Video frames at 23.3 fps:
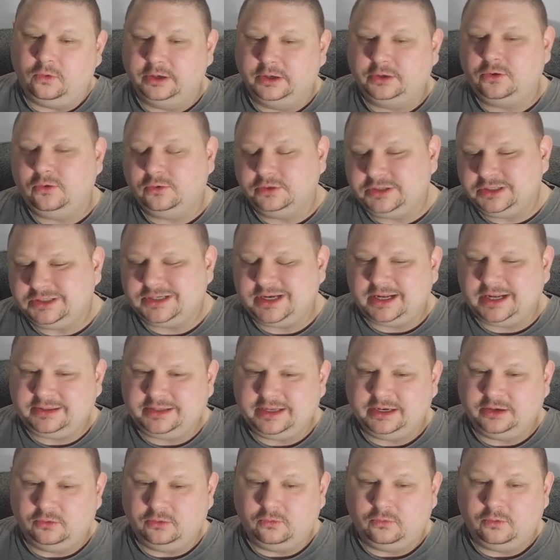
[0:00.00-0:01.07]
Of course, it's not the end
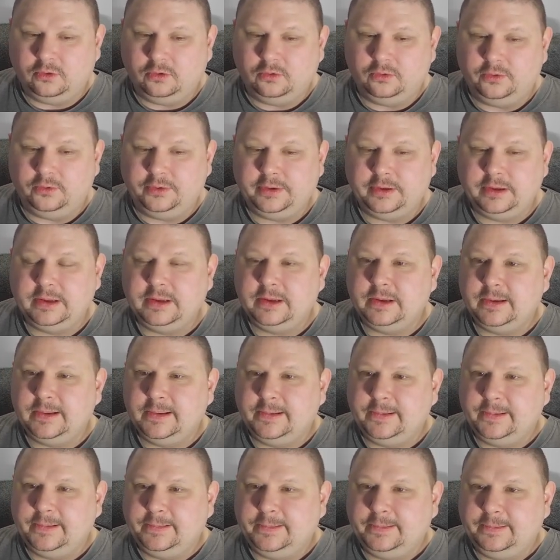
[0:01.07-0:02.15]
of the world.
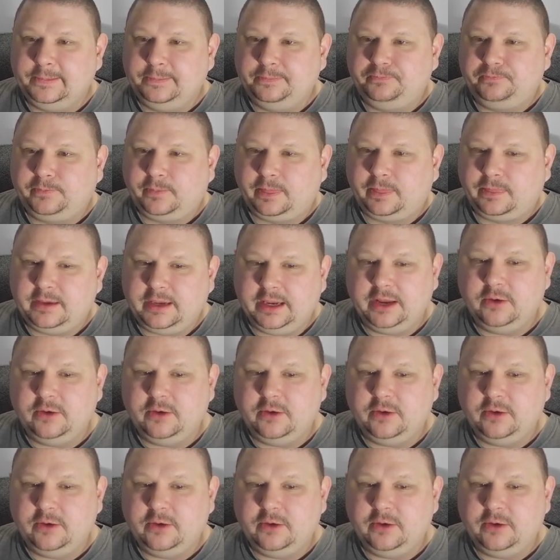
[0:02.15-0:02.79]
Okay,